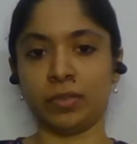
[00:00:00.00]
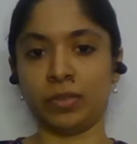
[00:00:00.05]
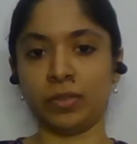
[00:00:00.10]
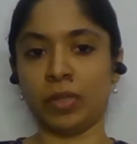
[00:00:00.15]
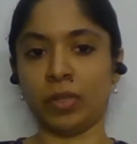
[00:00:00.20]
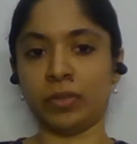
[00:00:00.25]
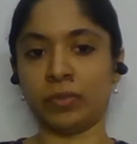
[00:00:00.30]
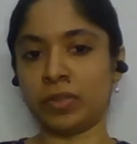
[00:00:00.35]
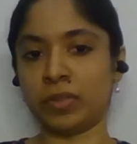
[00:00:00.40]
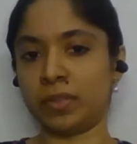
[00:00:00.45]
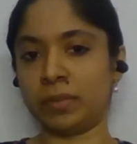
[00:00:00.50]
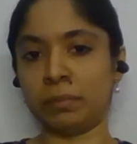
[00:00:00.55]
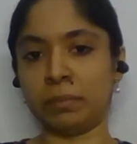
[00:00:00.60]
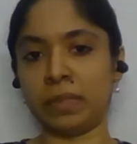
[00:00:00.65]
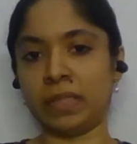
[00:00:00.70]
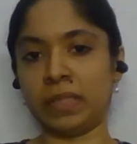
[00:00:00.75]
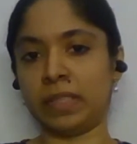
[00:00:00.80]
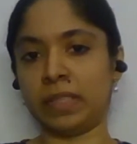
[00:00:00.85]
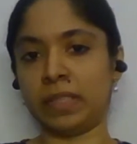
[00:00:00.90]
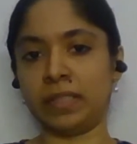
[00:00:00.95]
So I wasn't
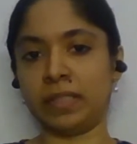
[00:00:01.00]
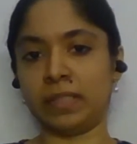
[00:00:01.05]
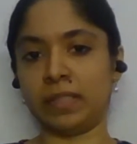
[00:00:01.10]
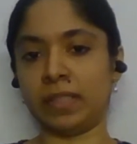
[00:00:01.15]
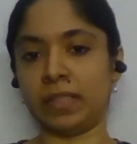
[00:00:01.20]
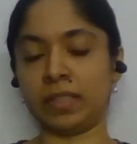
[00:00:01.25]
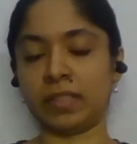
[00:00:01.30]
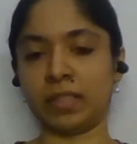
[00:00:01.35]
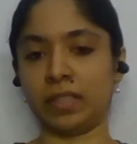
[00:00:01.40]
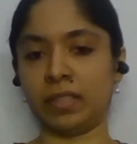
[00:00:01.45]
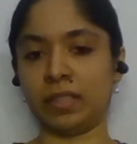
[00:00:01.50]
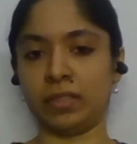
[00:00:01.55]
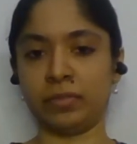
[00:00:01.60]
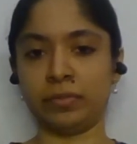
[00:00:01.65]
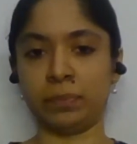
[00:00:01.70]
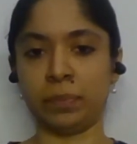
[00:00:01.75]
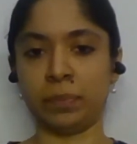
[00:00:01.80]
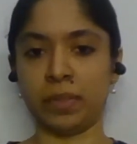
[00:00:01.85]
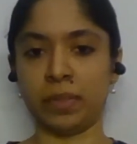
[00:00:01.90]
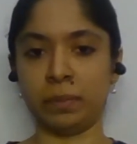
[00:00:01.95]
meeting that kind of
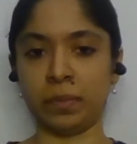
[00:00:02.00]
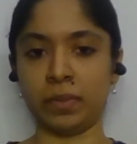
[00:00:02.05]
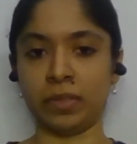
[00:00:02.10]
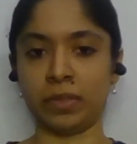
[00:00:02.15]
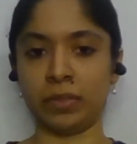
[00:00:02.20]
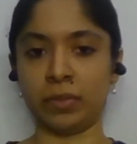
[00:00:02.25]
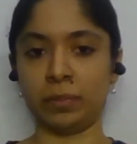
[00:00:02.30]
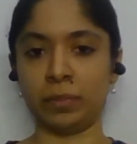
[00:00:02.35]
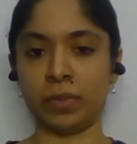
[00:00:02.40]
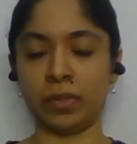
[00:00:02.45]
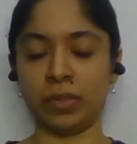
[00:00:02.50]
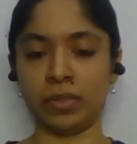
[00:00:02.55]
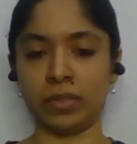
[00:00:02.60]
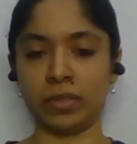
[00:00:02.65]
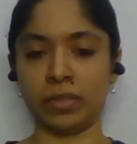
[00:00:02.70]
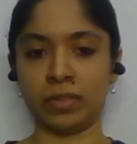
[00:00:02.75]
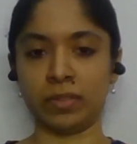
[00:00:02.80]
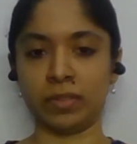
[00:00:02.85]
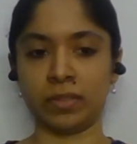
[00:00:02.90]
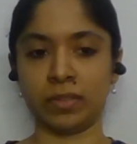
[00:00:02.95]
people, to be
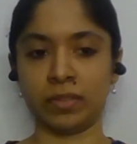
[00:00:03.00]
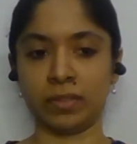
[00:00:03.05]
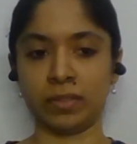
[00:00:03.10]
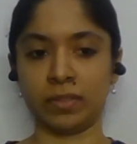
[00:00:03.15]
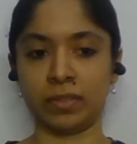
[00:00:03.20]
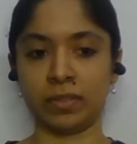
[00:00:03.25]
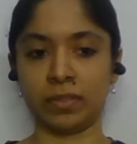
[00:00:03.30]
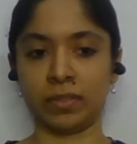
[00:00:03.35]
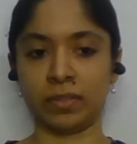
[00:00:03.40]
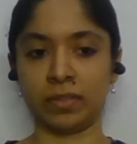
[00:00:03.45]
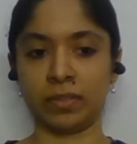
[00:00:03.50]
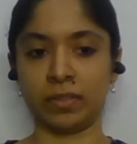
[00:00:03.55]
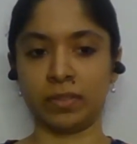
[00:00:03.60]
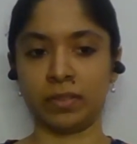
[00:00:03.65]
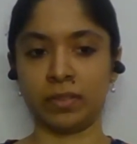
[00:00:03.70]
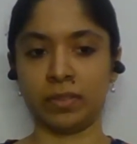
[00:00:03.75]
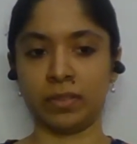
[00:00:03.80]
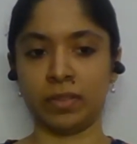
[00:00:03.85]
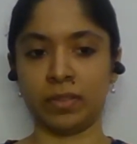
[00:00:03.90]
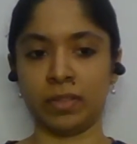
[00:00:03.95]
honest.
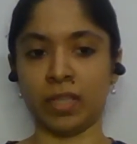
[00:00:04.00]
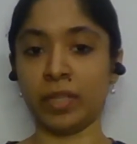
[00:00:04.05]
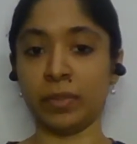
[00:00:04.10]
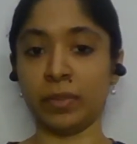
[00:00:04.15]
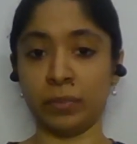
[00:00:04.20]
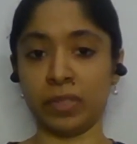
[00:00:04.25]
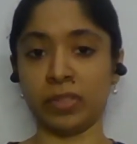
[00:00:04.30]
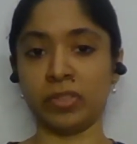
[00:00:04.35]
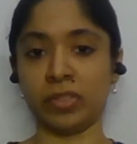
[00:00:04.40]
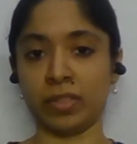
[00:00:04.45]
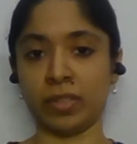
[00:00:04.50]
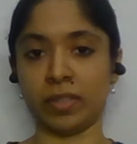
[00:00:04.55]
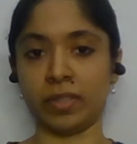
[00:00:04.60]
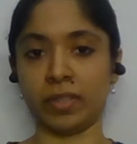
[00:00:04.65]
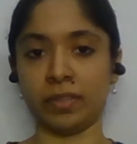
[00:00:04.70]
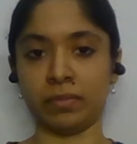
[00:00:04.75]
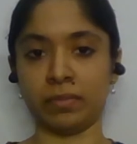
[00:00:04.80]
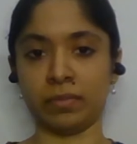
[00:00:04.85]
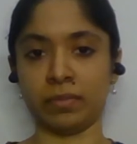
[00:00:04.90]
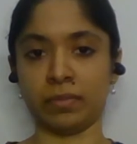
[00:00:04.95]
I wish
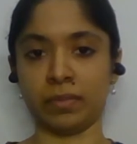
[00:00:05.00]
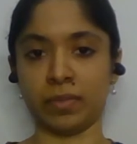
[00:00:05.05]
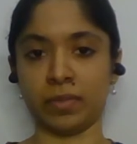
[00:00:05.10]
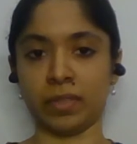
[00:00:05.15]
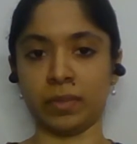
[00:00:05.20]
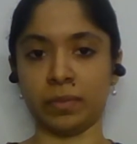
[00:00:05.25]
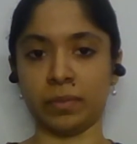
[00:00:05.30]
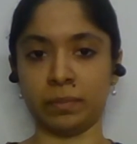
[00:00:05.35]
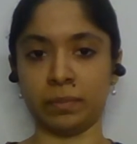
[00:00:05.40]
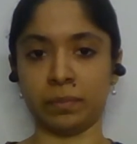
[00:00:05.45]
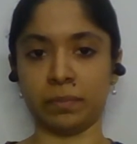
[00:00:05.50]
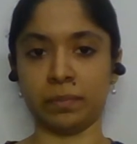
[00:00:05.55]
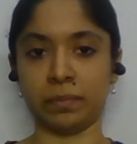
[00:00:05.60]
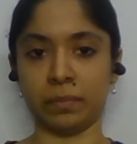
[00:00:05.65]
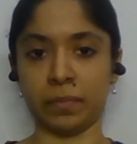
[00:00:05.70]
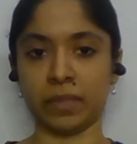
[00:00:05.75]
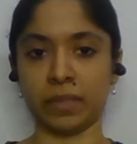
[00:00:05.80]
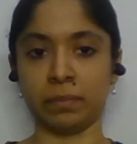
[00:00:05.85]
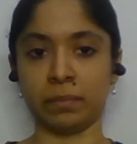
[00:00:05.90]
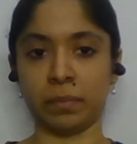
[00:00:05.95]
I uh,
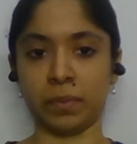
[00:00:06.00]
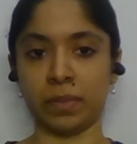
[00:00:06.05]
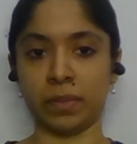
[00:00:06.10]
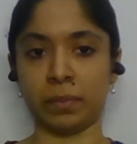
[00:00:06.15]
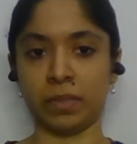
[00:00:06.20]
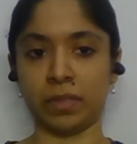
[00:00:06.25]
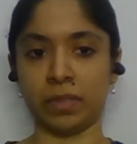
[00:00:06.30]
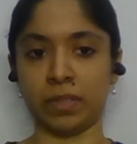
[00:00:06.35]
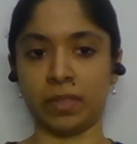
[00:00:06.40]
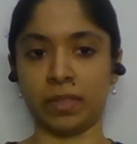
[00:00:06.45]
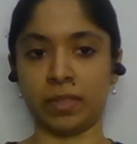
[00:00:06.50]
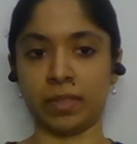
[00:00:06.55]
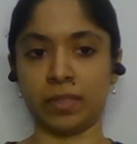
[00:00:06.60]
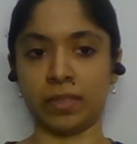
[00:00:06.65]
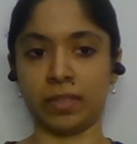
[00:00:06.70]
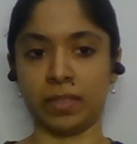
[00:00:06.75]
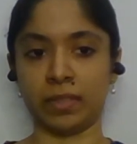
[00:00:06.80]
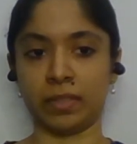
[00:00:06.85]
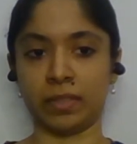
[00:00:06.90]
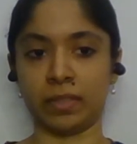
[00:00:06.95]
Meet people like
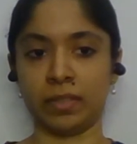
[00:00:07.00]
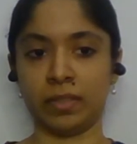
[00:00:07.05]
that.